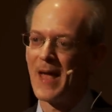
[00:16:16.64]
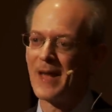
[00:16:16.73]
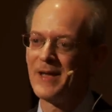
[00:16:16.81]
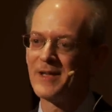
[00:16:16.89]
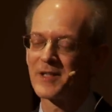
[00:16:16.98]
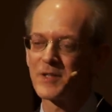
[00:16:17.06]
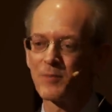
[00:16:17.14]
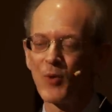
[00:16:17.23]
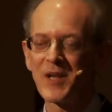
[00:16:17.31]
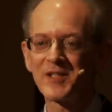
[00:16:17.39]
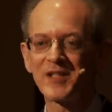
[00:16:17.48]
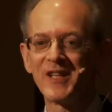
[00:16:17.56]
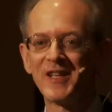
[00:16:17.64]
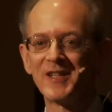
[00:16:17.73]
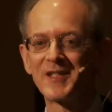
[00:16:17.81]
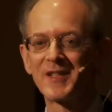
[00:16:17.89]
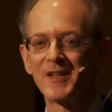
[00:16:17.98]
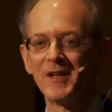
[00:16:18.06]
And he expressed
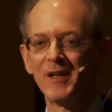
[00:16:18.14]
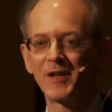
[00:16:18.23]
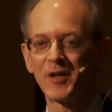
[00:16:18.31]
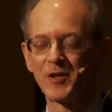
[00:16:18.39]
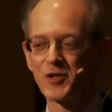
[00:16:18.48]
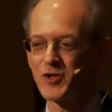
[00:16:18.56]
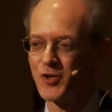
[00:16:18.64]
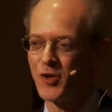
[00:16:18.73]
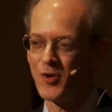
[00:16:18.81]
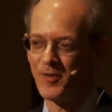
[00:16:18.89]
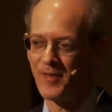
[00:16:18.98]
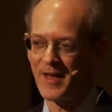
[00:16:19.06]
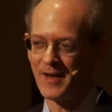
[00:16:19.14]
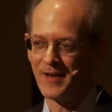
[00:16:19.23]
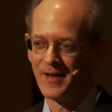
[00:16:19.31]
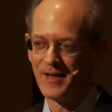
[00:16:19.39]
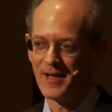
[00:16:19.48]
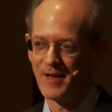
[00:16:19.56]
his concern
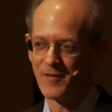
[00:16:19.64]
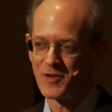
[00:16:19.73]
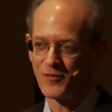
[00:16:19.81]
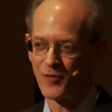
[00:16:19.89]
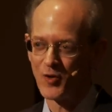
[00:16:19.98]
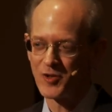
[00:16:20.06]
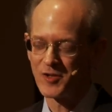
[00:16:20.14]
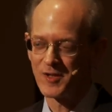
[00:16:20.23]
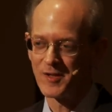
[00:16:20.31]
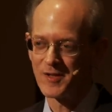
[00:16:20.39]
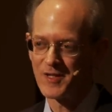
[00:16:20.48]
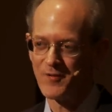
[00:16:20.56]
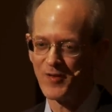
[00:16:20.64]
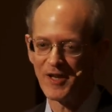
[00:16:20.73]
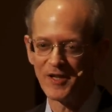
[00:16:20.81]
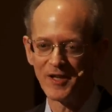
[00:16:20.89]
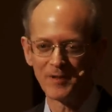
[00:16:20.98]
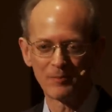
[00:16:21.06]
that if his first
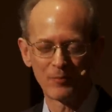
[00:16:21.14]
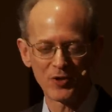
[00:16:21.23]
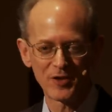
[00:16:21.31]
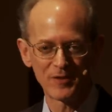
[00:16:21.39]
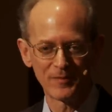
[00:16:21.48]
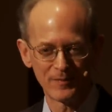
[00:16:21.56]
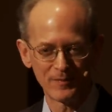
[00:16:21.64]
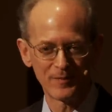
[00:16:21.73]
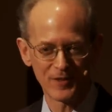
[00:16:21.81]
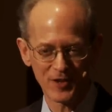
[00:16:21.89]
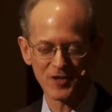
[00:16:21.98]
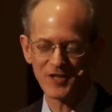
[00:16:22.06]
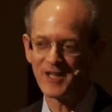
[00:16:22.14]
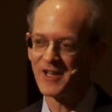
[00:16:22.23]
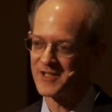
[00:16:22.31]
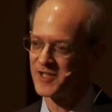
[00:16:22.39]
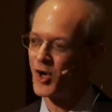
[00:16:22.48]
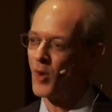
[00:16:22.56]
symphony didn't succeed
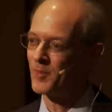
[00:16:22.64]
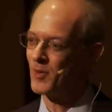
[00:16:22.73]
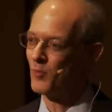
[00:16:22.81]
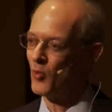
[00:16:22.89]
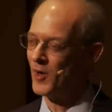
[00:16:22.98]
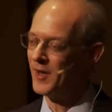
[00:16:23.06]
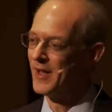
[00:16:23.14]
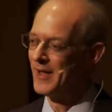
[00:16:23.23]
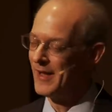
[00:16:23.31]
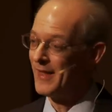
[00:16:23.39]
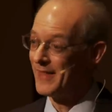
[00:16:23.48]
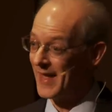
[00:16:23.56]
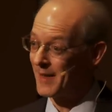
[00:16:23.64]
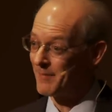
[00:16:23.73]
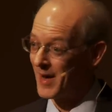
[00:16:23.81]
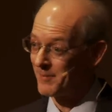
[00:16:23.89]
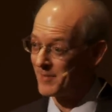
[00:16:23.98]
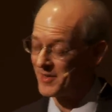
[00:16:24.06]
as he hoped it would, that it
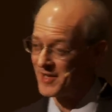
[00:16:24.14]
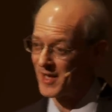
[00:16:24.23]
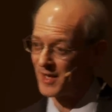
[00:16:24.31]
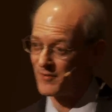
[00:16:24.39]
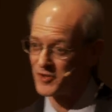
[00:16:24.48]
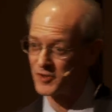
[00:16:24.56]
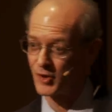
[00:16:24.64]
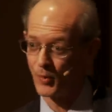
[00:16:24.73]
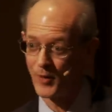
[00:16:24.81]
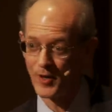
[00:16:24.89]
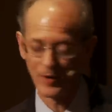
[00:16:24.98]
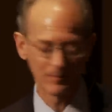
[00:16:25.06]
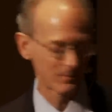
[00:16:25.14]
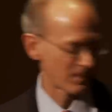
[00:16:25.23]
might be the end of his career.